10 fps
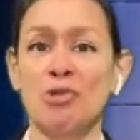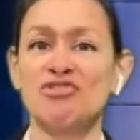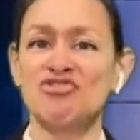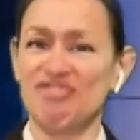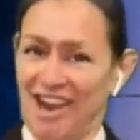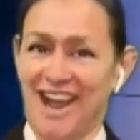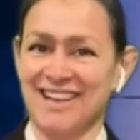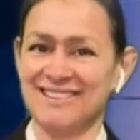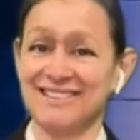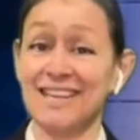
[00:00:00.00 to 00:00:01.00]
show
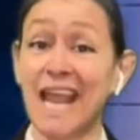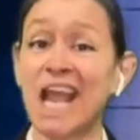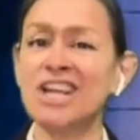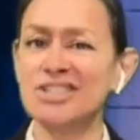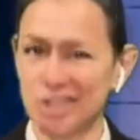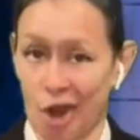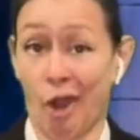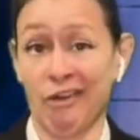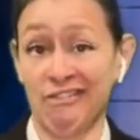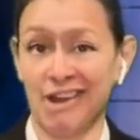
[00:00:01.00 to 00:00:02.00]
trust
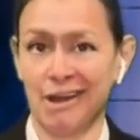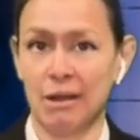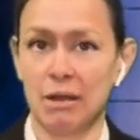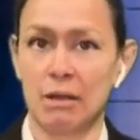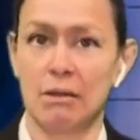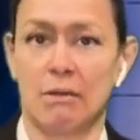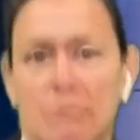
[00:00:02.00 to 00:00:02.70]
in Jehovah.